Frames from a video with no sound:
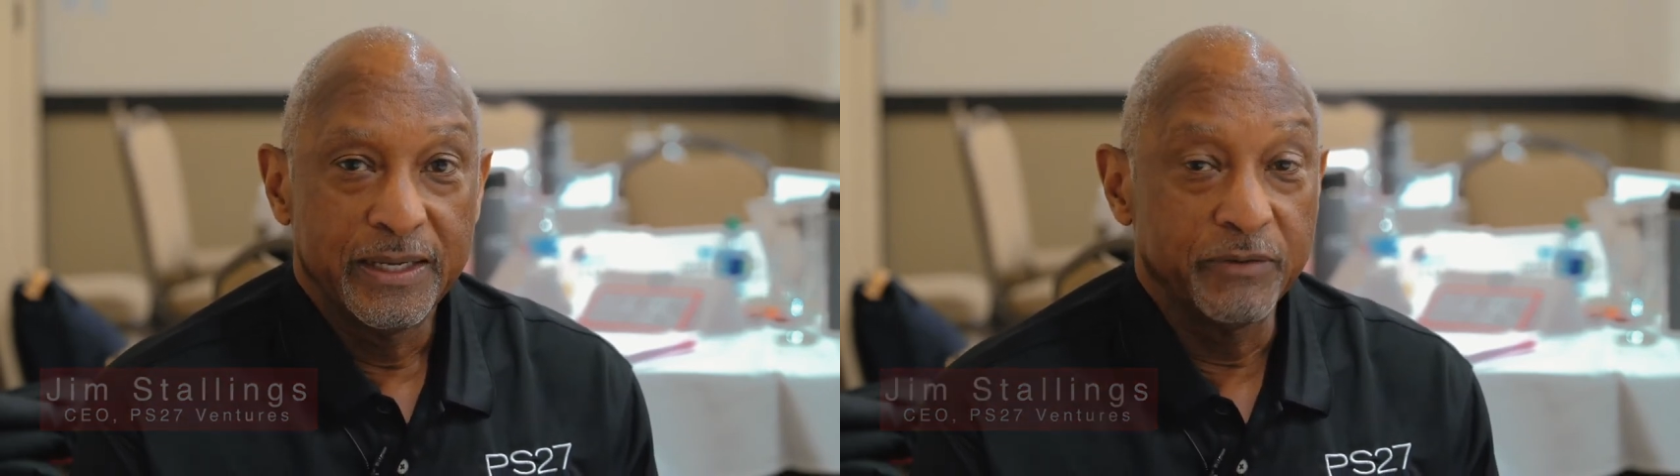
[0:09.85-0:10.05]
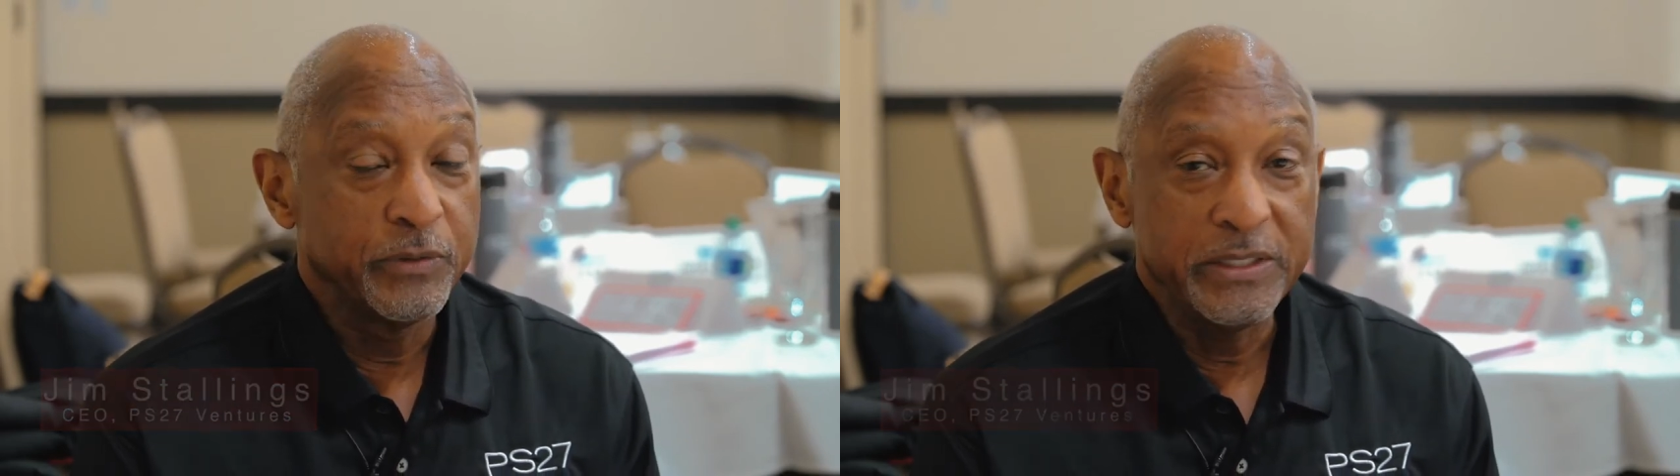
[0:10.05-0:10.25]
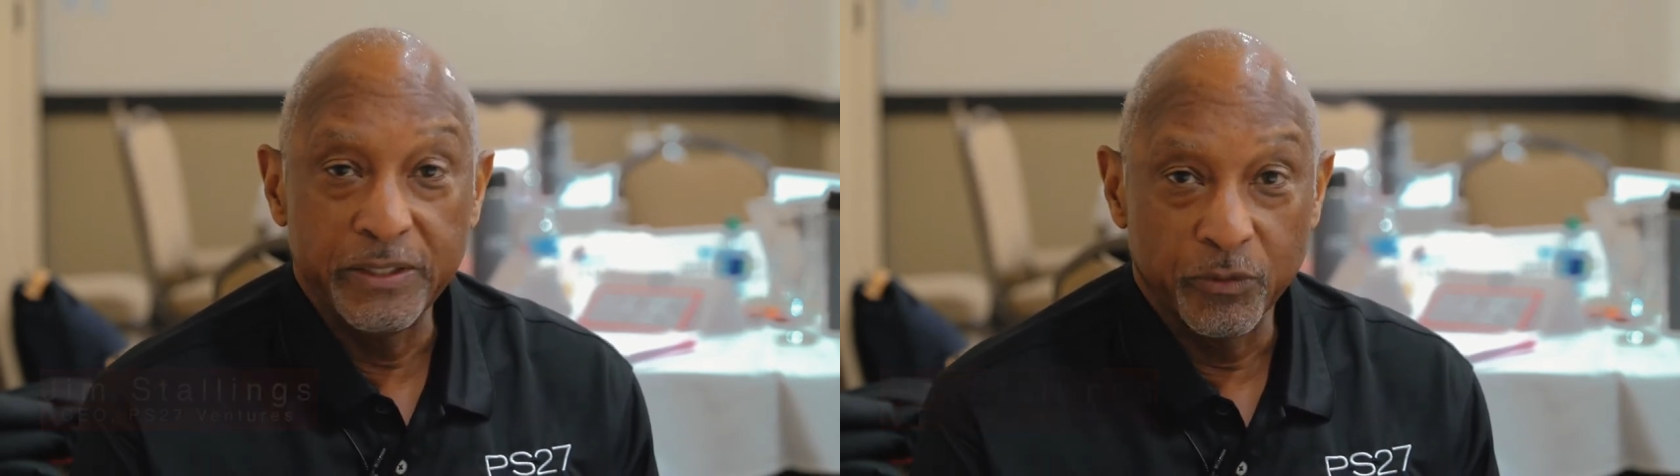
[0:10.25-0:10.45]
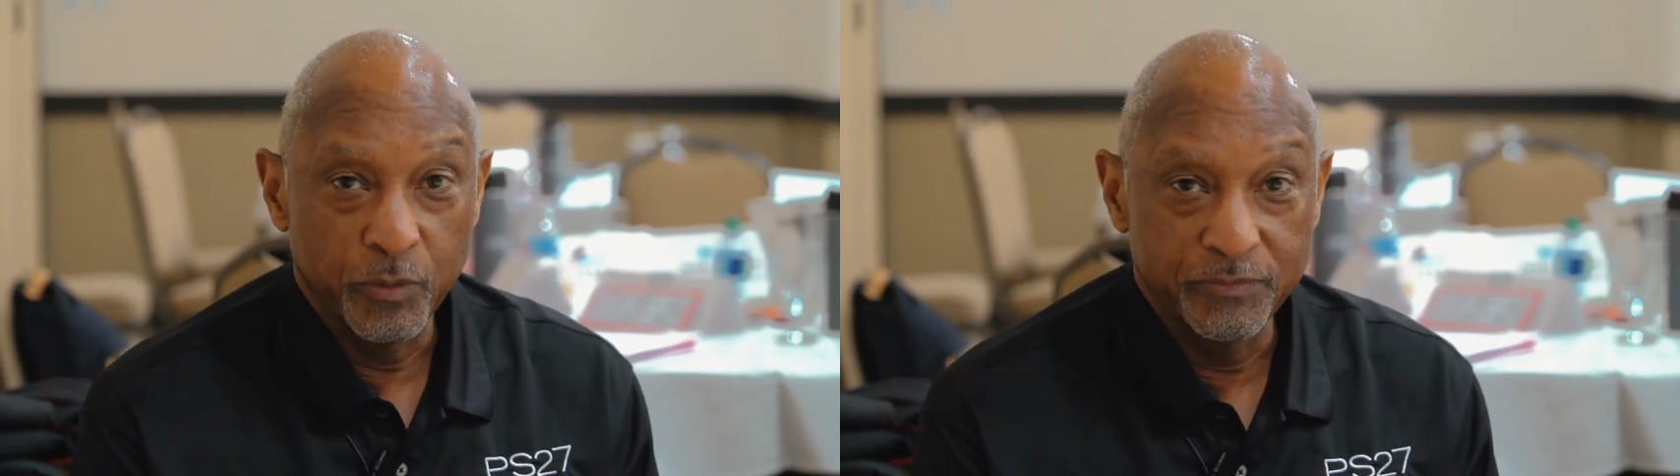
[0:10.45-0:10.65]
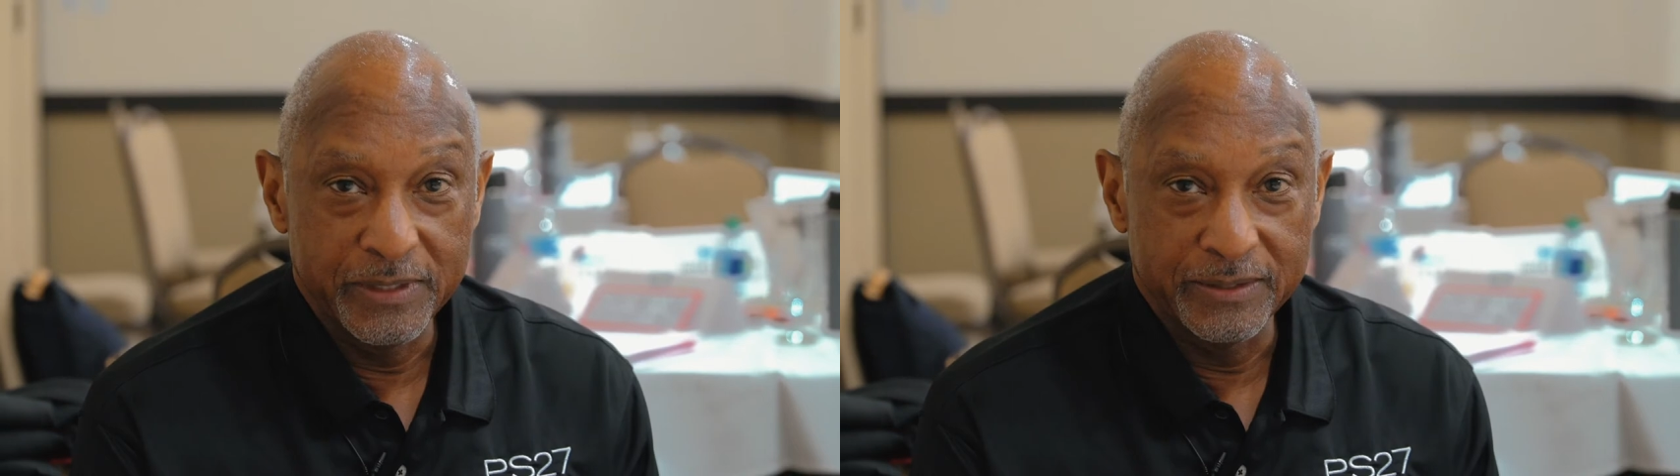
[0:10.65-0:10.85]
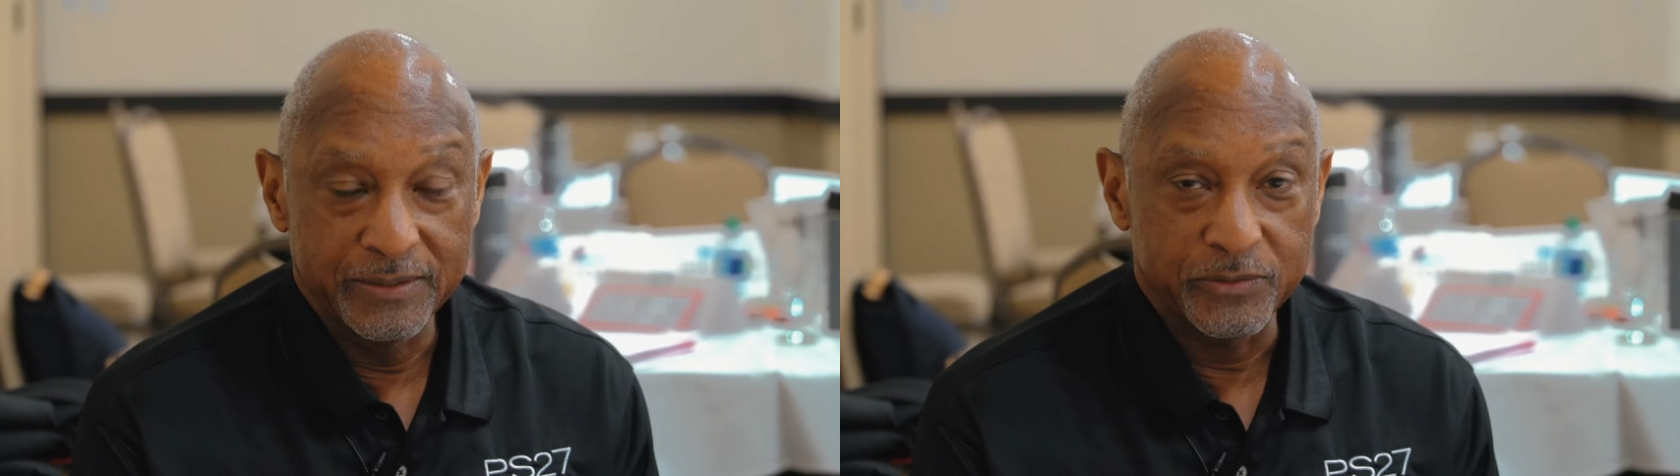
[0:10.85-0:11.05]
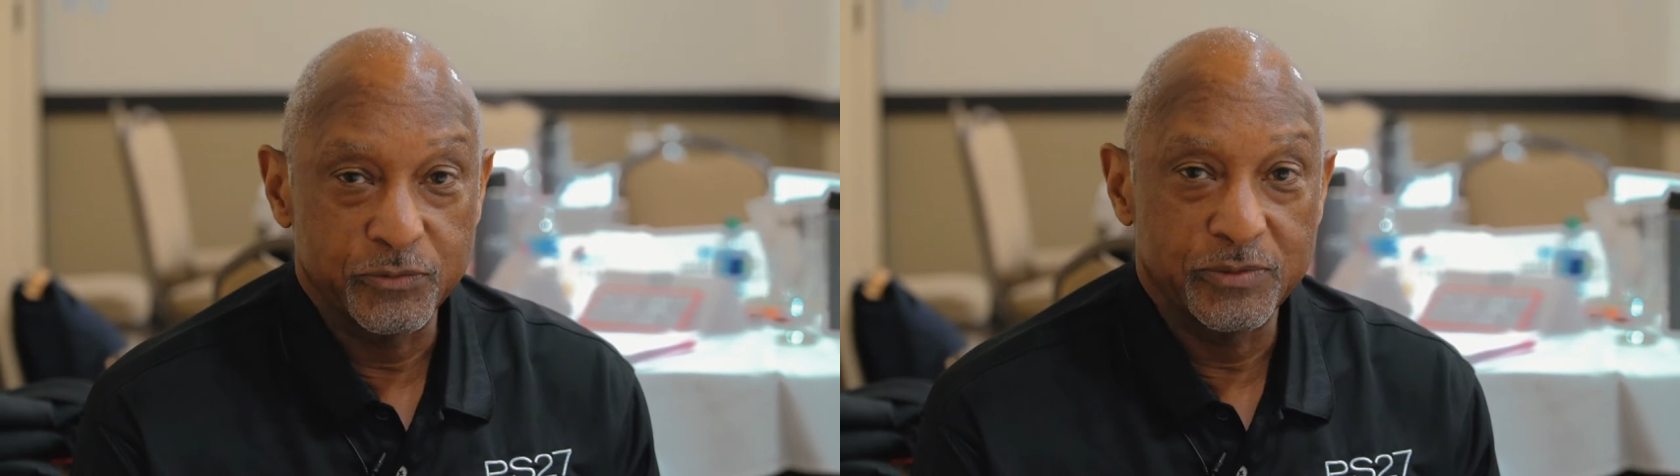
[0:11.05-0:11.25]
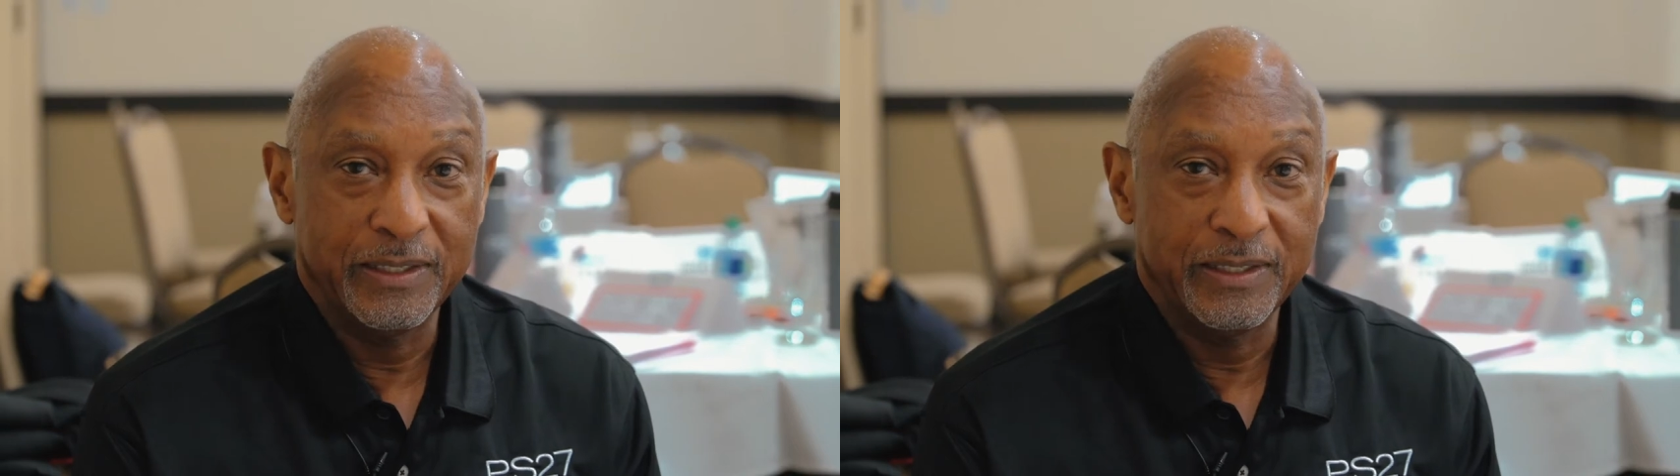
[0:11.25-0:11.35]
Every year we've done this,